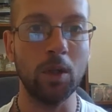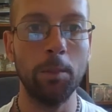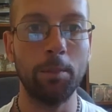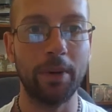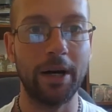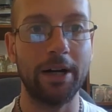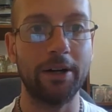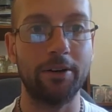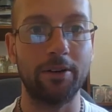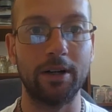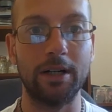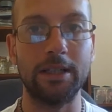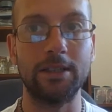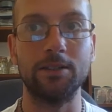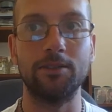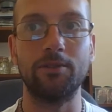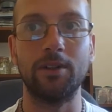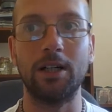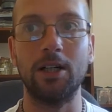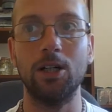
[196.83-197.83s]

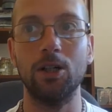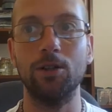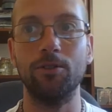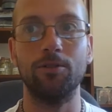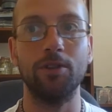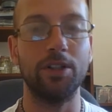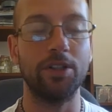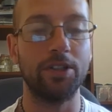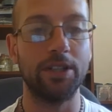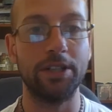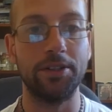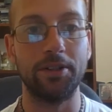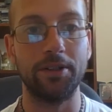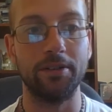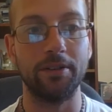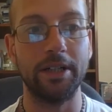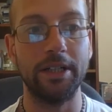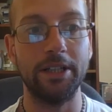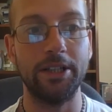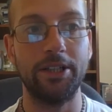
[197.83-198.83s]
background, that
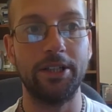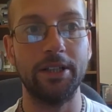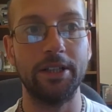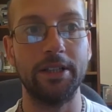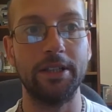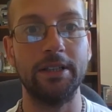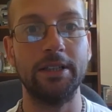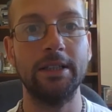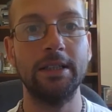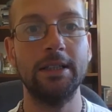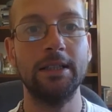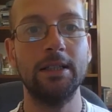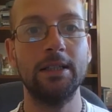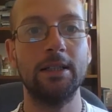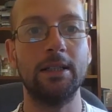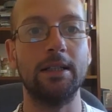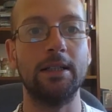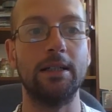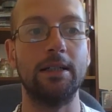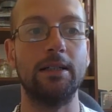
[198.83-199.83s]
over-exaggeration,
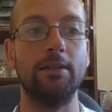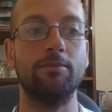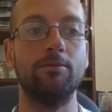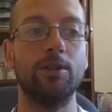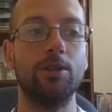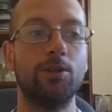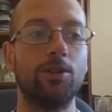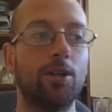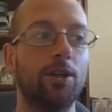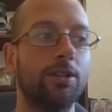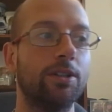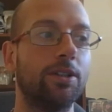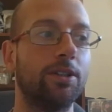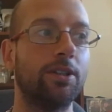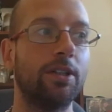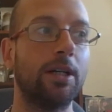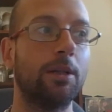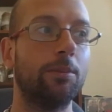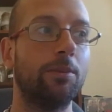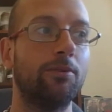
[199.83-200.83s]
those
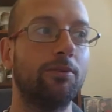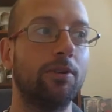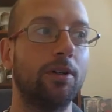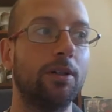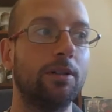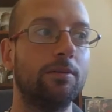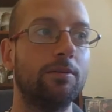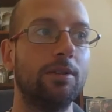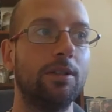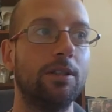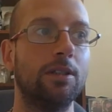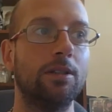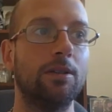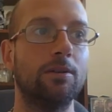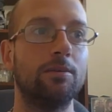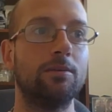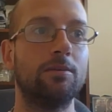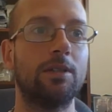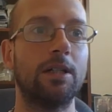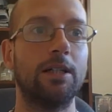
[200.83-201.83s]
concepts that, you know,
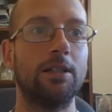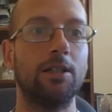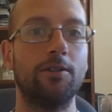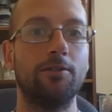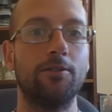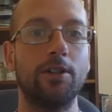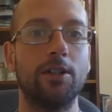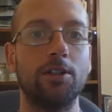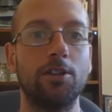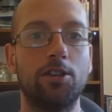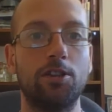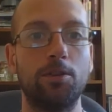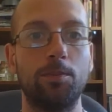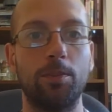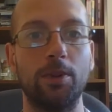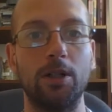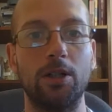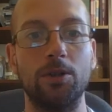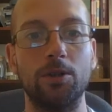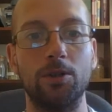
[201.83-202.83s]
kind of
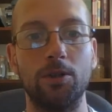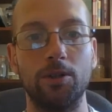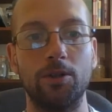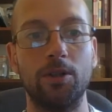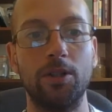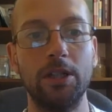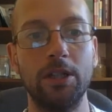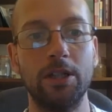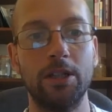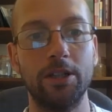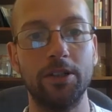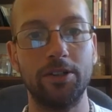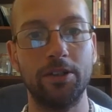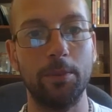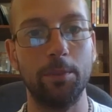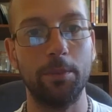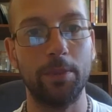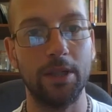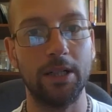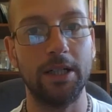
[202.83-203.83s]
explode a
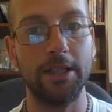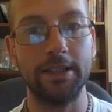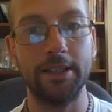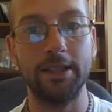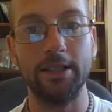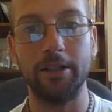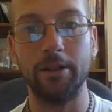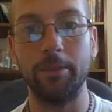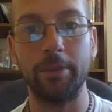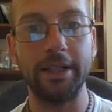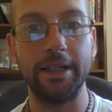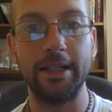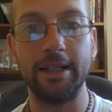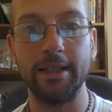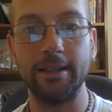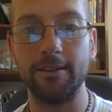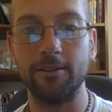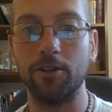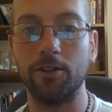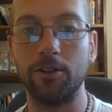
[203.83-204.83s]
simple idea and make it
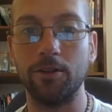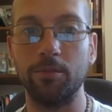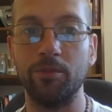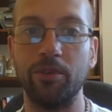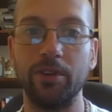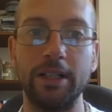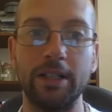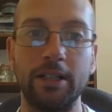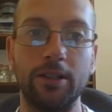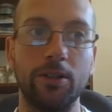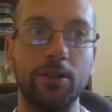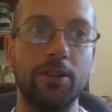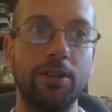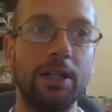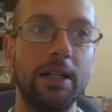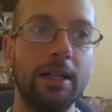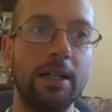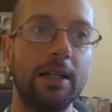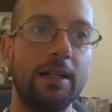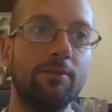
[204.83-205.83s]
into something else
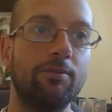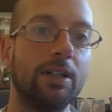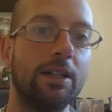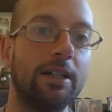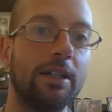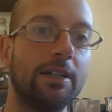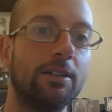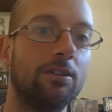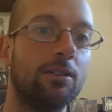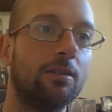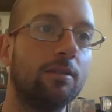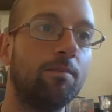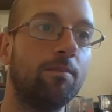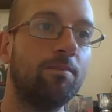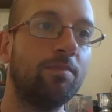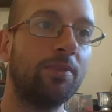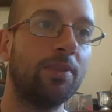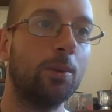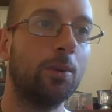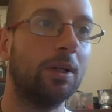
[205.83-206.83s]
that isn't,
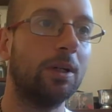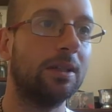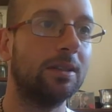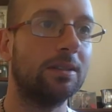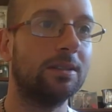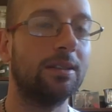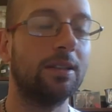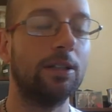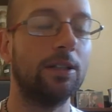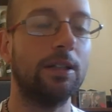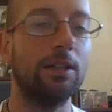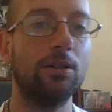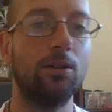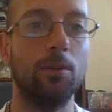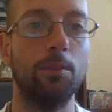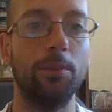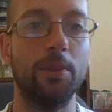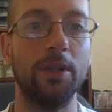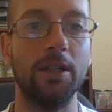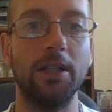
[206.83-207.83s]
well, say
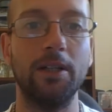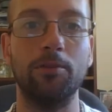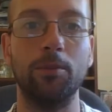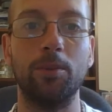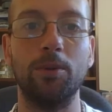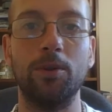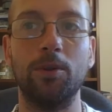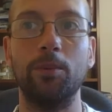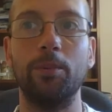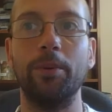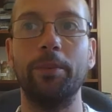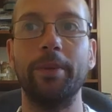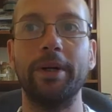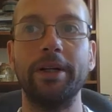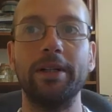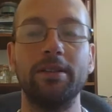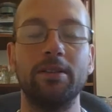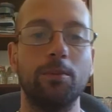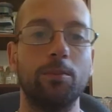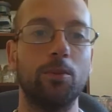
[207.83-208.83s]
unbelievable, but
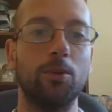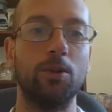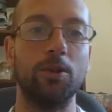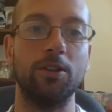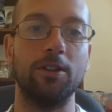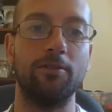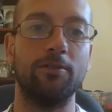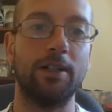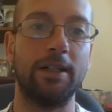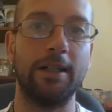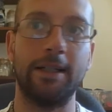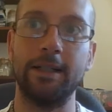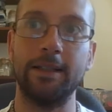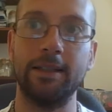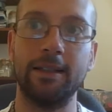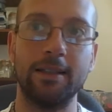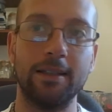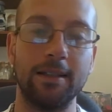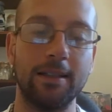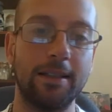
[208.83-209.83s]
makes it more divine
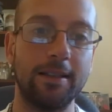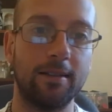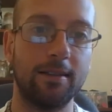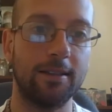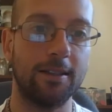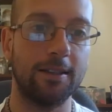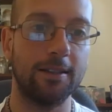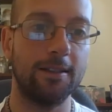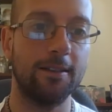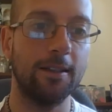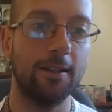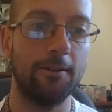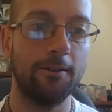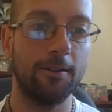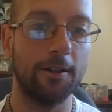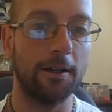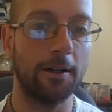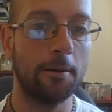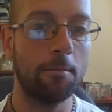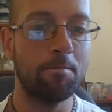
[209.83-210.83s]
and less
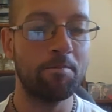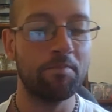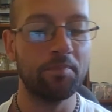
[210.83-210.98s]
scientific.